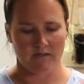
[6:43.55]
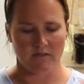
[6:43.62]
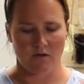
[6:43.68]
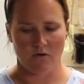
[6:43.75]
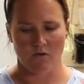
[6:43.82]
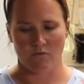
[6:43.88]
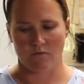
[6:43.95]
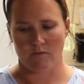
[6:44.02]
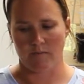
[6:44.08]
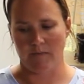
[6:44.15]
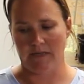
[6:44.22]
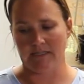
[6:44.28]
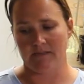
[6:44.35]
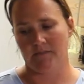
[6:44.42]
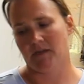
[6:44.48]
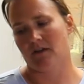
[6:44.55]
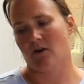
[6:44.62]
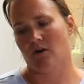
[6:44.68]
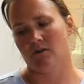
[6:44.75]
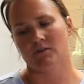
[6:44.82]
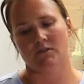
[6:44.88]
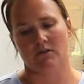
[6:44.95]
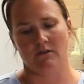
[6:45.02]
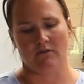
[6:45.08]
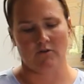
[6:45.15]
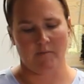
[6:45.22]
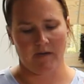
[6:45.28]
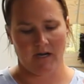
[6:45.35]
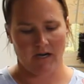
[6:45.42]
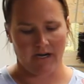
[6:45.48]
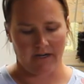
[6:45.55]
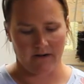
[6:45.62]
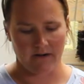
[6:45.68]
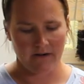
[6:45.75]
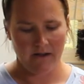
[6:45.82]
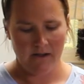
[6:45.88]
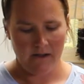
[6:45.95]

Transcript: So replacement costs are a little bit higher.